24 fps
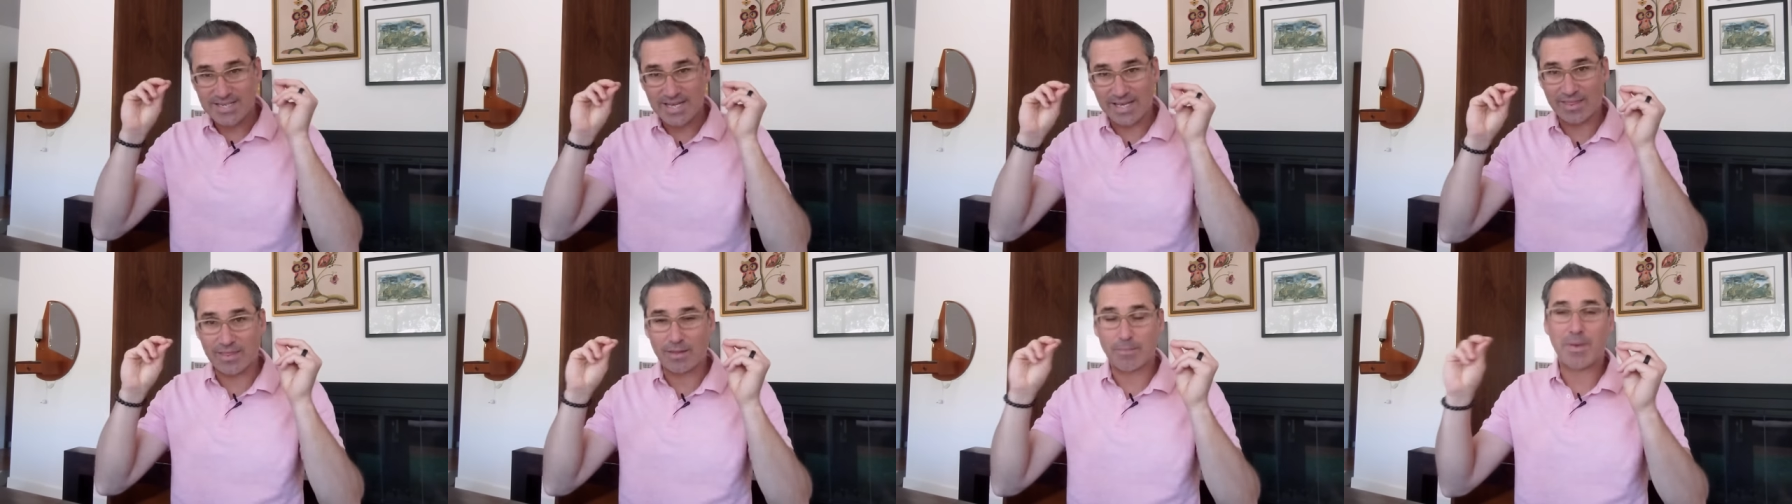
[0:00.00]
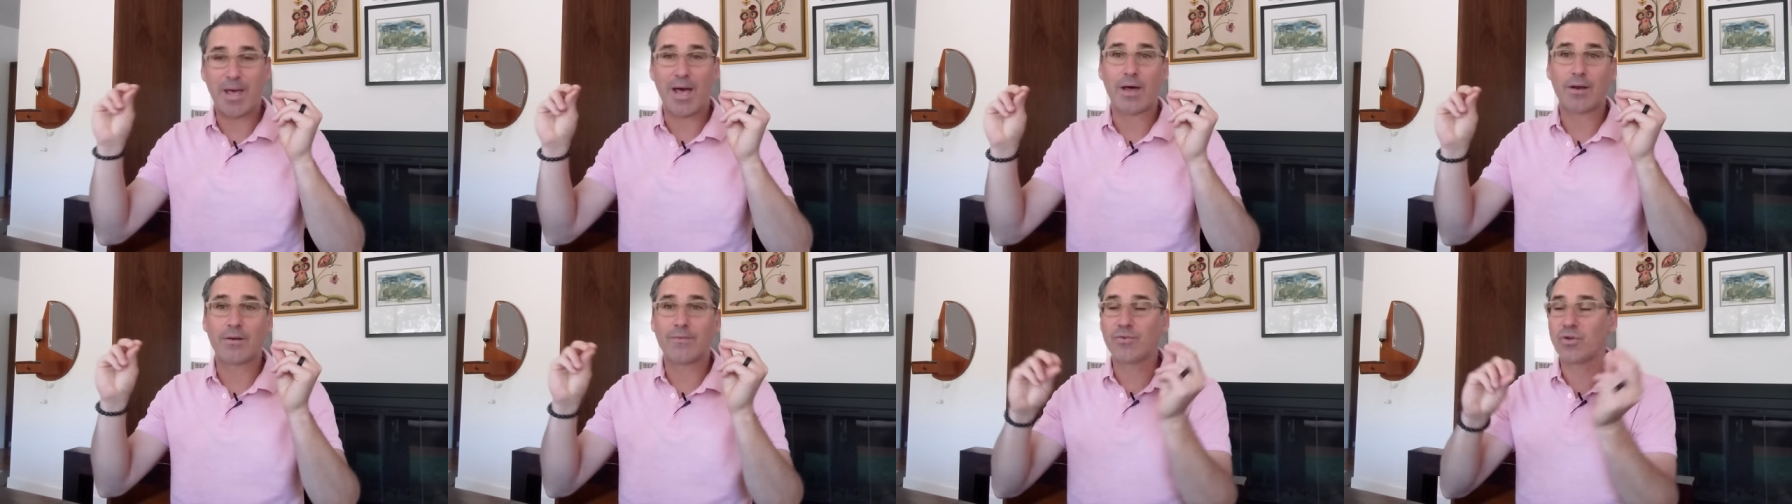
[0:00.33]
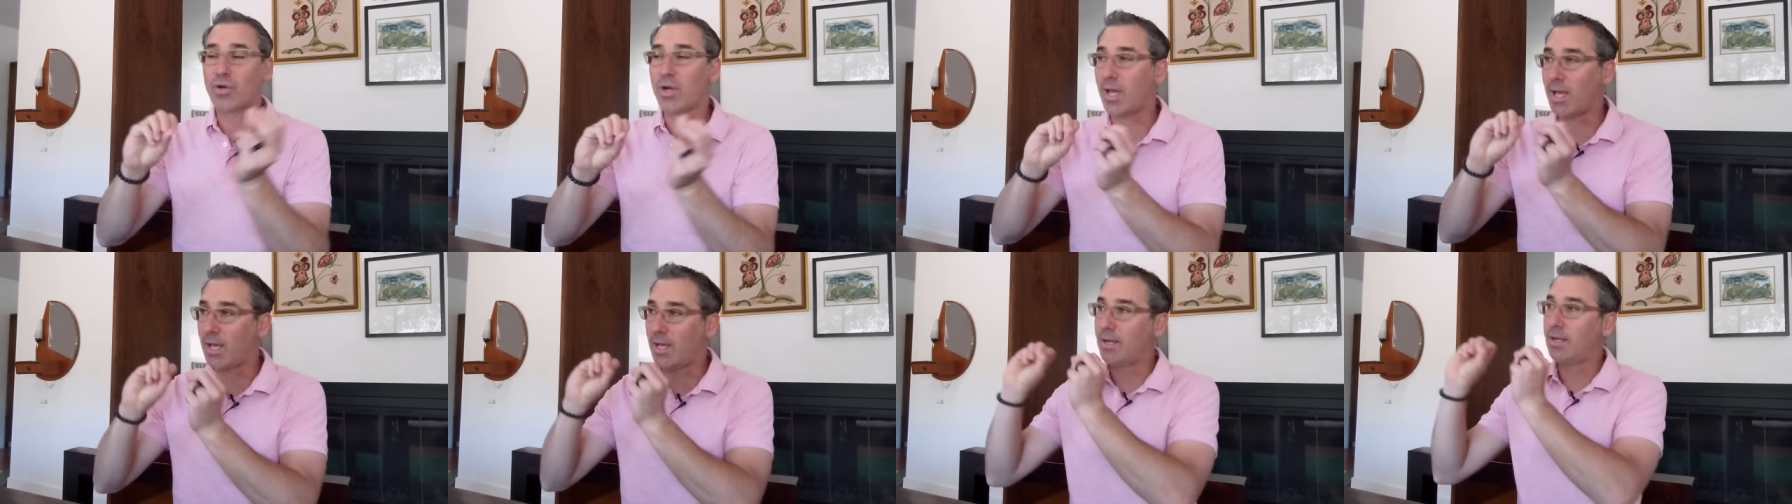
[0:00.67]
take them out of
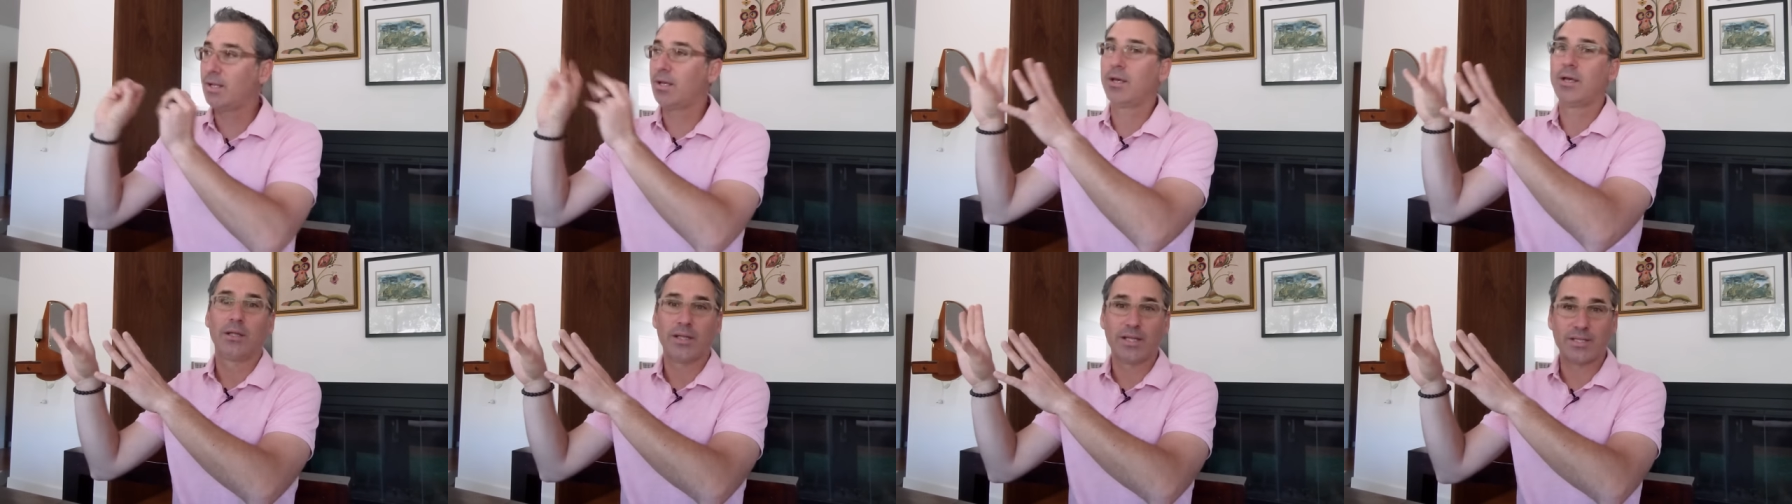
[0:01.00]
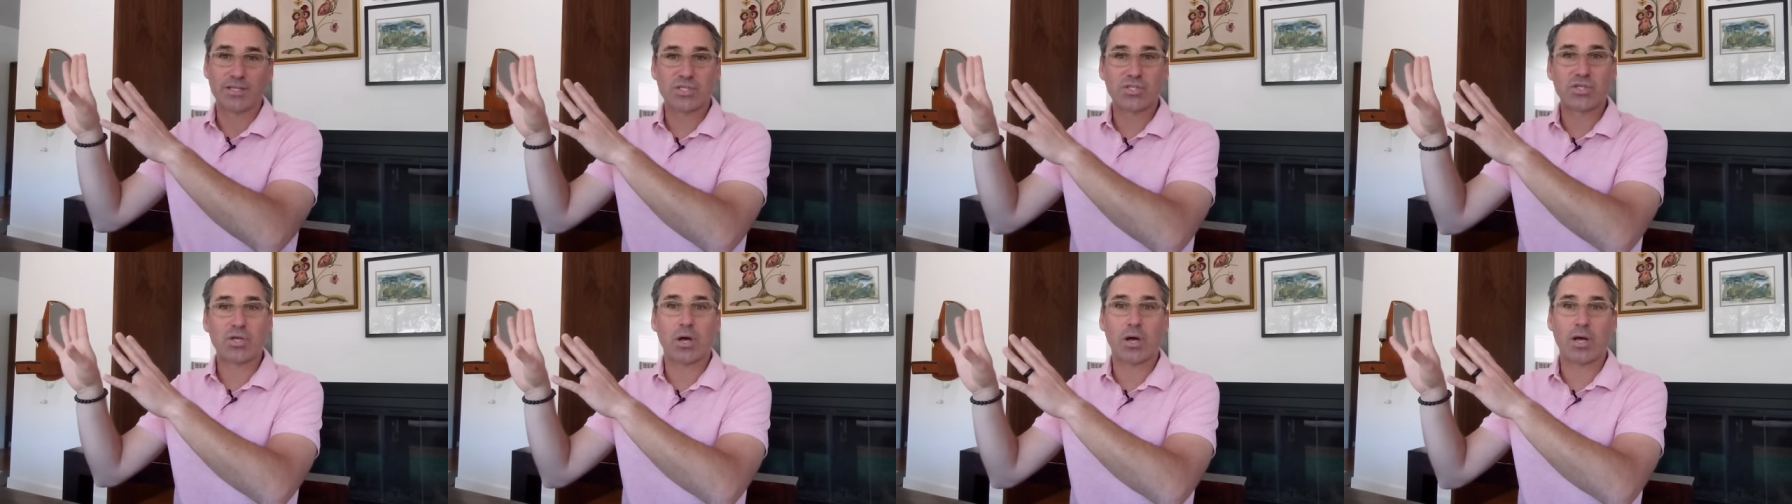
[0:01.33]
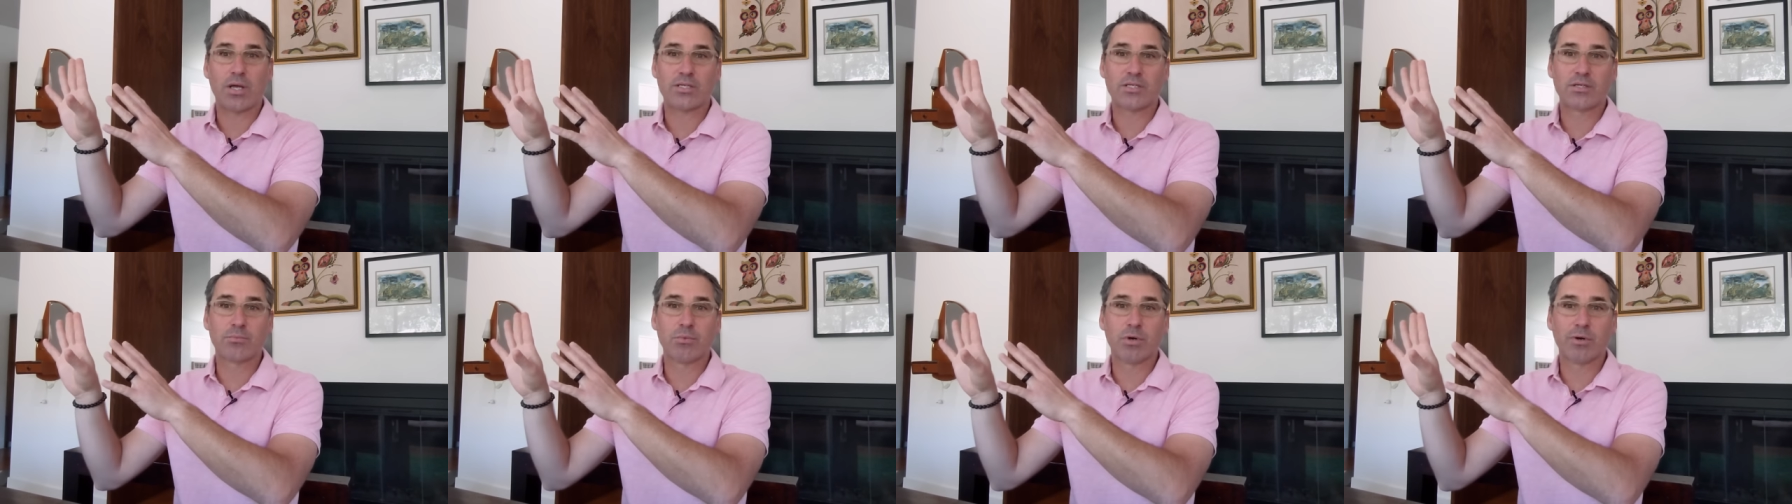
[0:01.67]
your head, let's
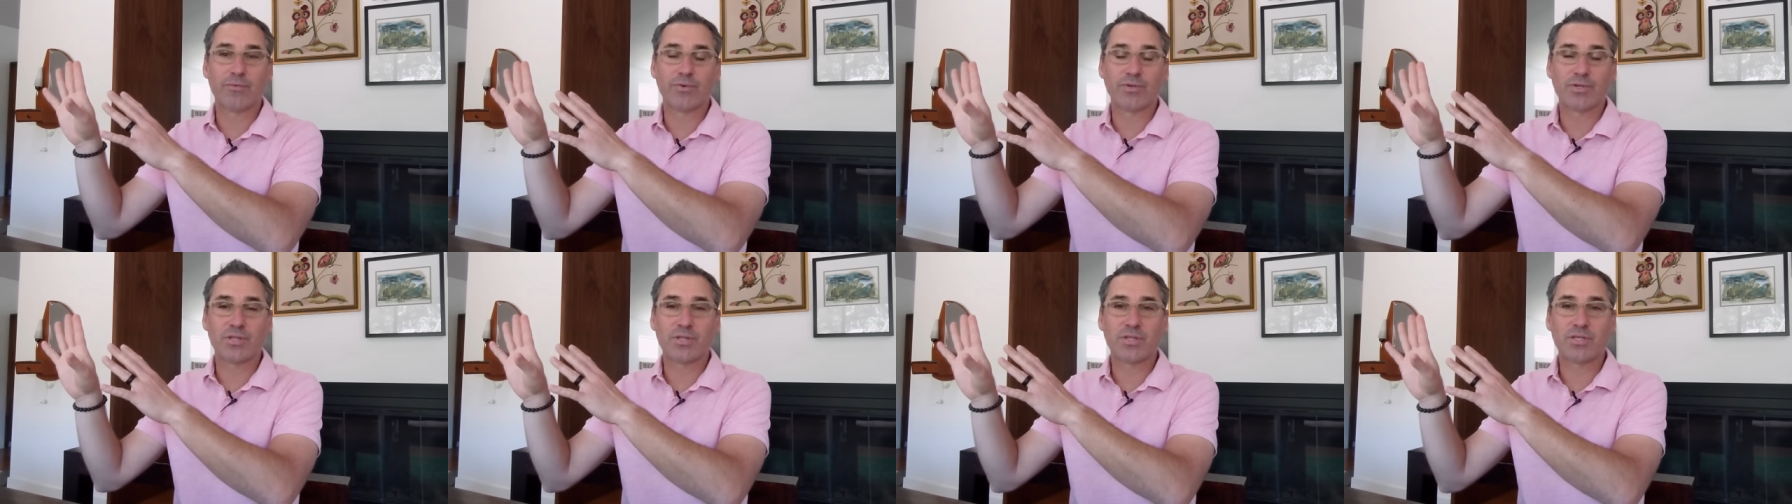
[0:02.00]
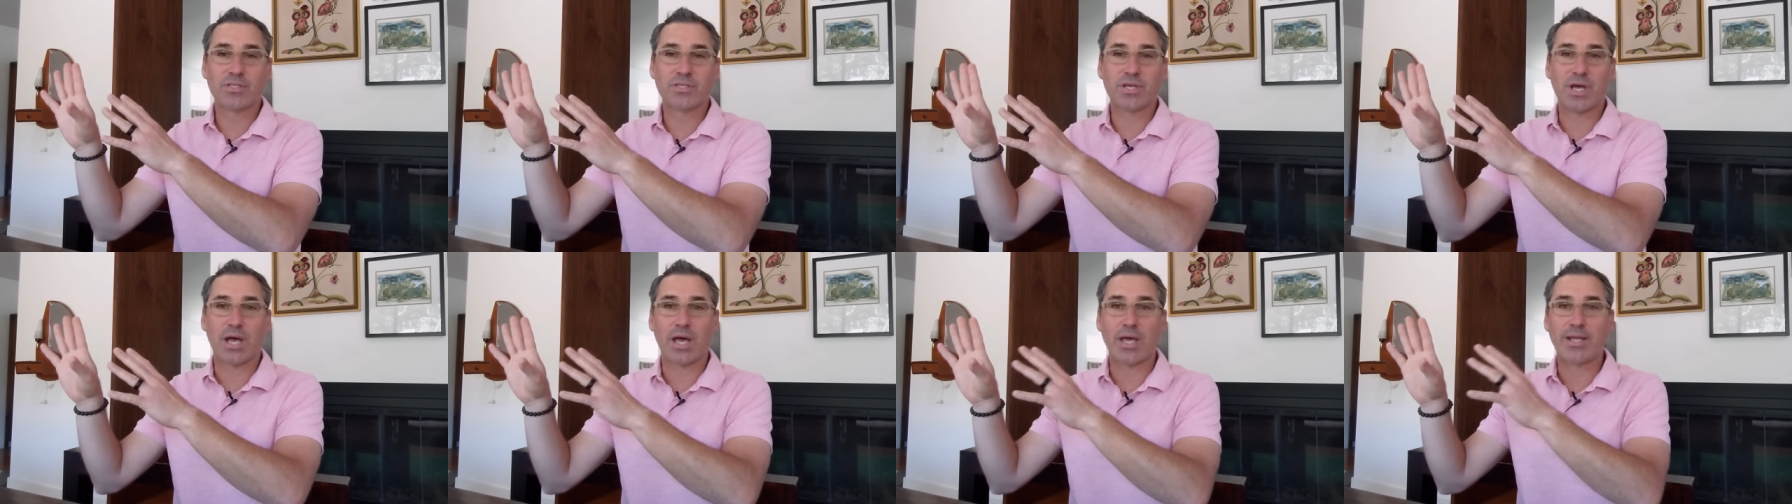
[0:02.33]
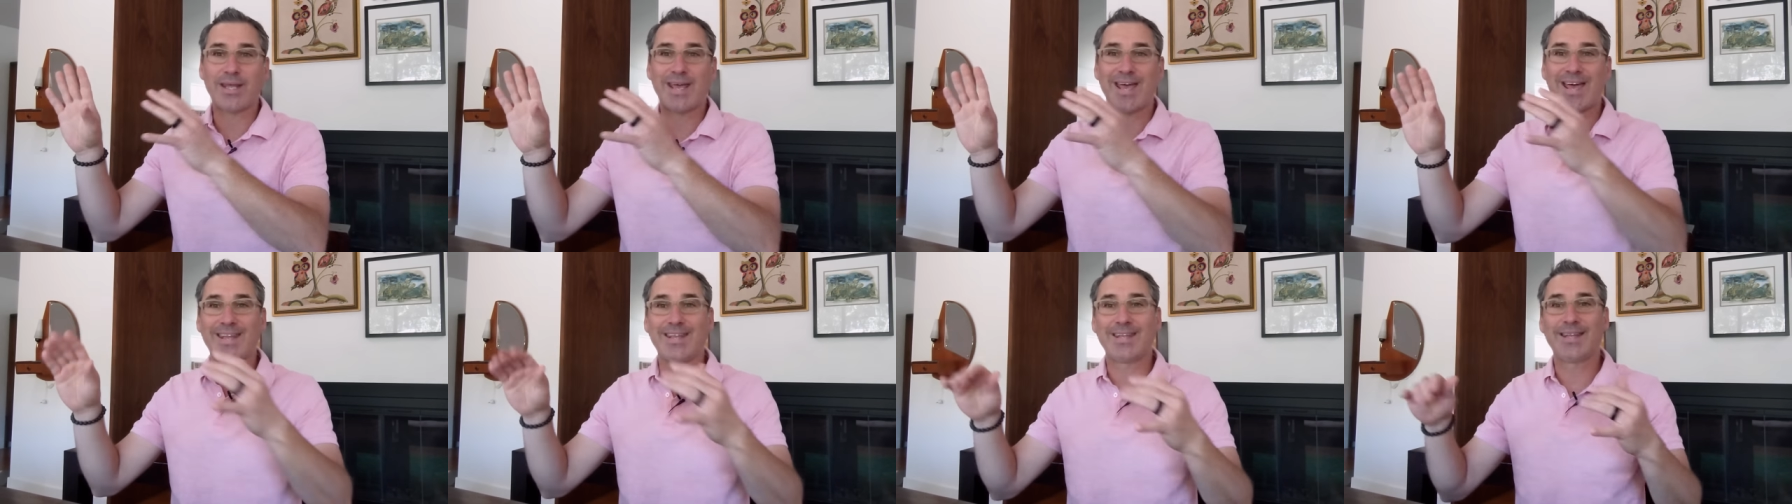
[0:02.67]
toss them over to the
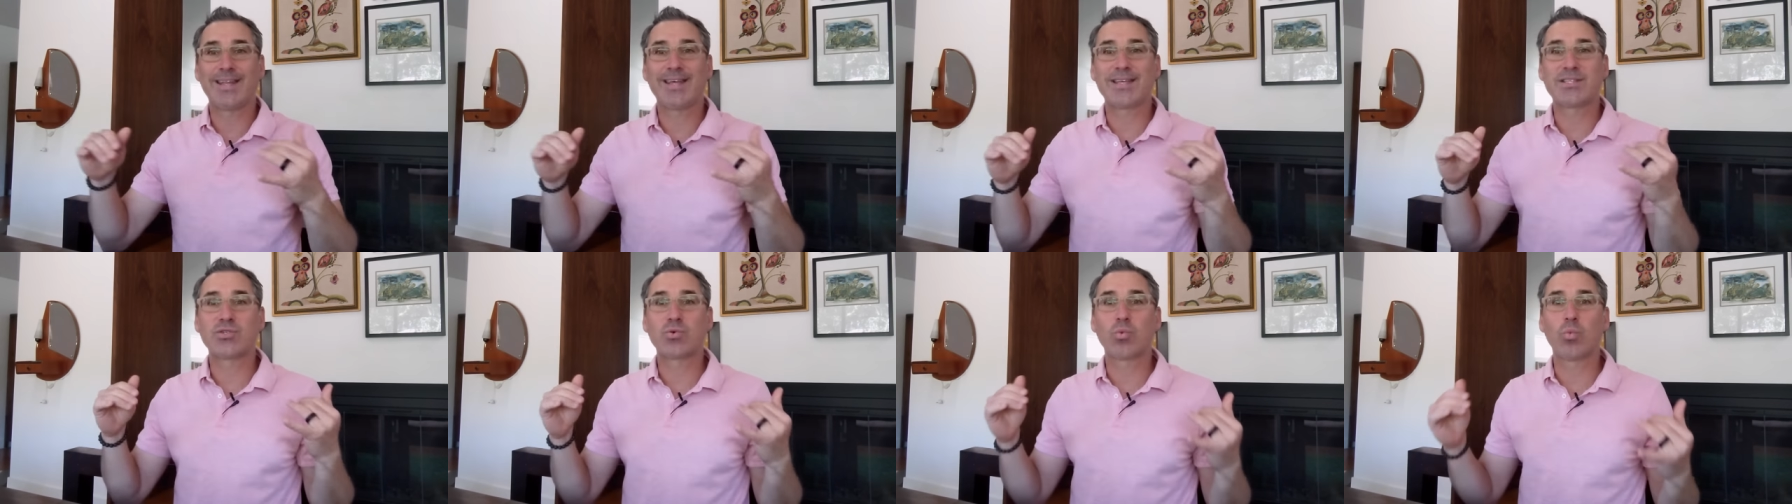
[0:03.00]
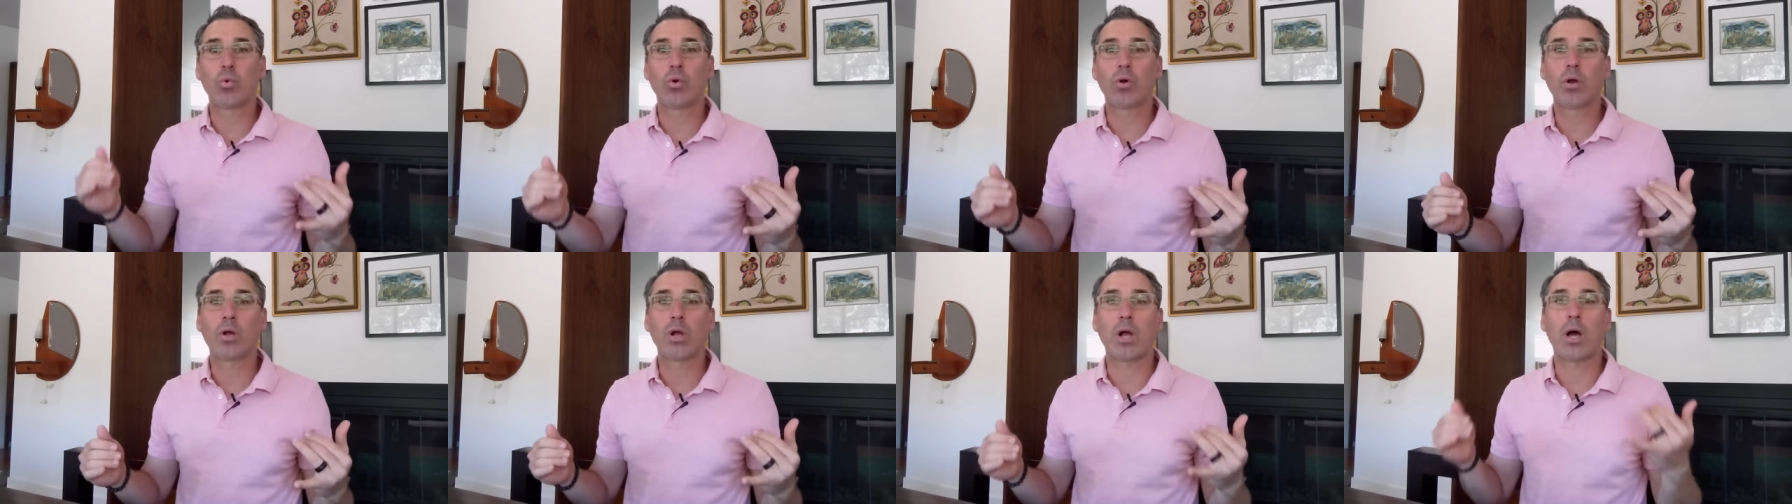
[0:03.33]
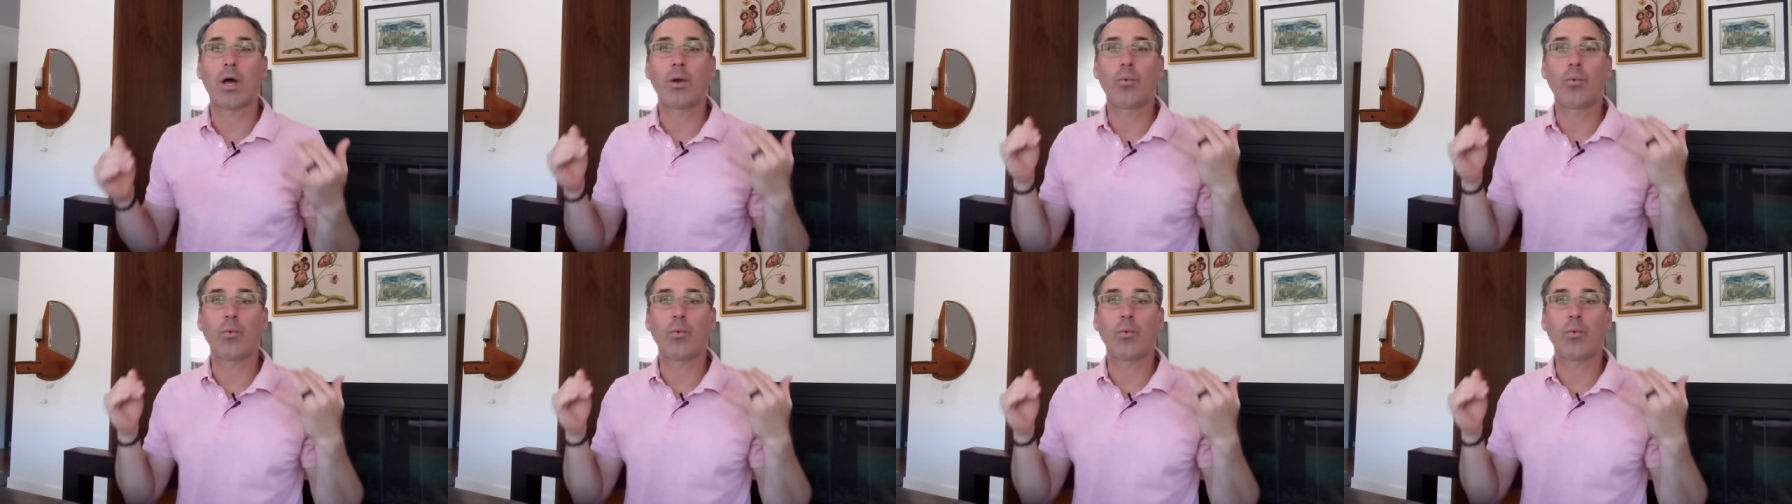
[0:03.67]
side, and let's work